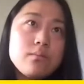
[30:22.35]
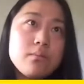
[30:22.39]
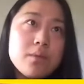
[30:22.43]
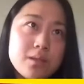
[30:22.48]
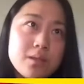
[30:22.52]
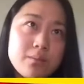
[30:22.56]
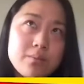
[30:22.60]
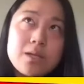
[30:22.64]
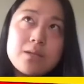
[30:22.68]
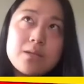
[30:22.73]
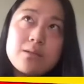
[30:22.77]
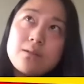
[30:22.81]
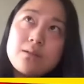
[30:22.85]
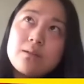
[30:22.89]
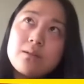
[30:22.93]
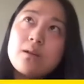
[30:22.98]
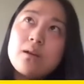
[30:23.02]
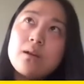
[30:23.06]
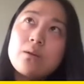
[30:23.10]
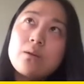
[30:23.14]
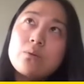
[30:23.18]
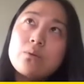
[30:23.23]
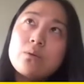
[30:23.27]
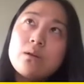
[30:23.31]

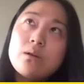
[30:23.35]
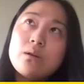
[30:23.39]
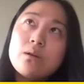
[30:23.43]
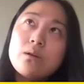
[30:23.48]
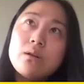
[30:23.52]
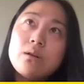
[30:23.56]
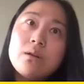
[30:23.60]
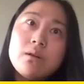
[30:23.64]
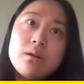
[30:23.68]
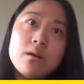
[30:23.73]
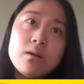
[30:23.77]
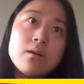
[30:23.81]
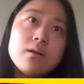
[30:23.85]
minimizing our